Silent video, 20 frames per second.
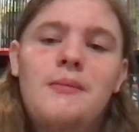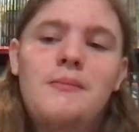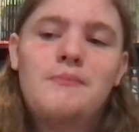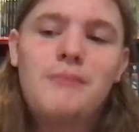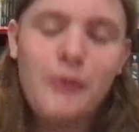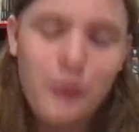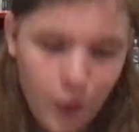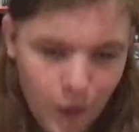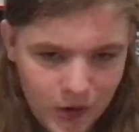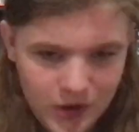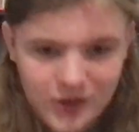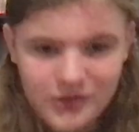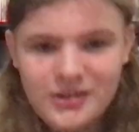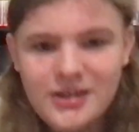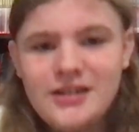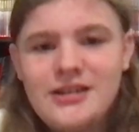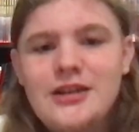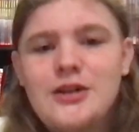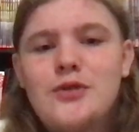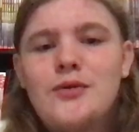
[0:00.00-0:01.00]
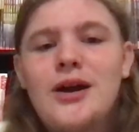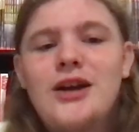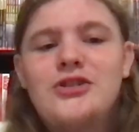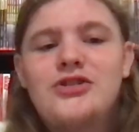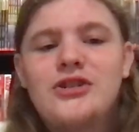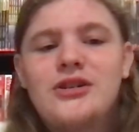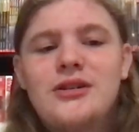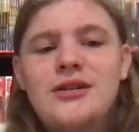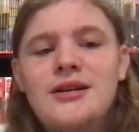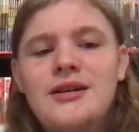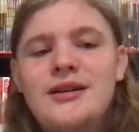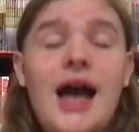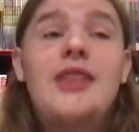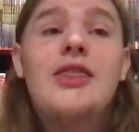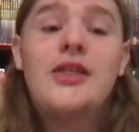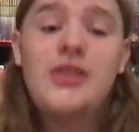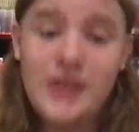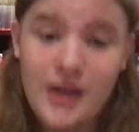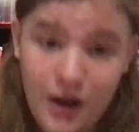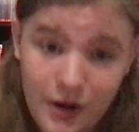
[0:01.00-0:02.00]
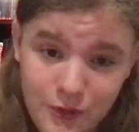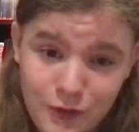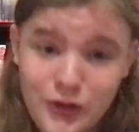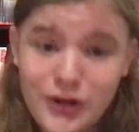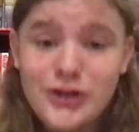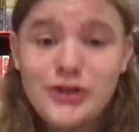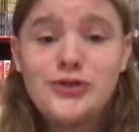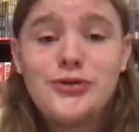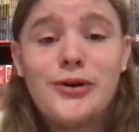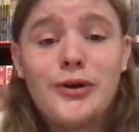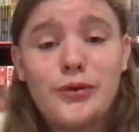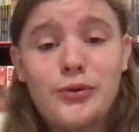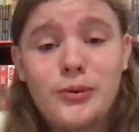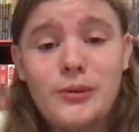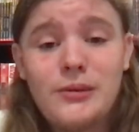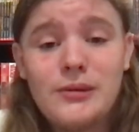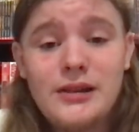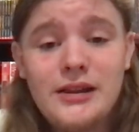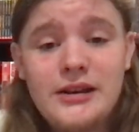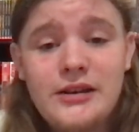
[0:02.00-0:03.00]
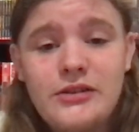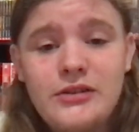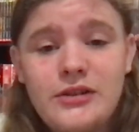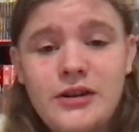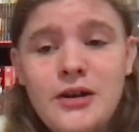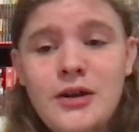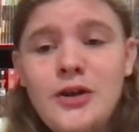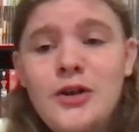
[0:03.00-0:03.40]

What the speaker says: before discontinuation, and then the unfinished reels were released.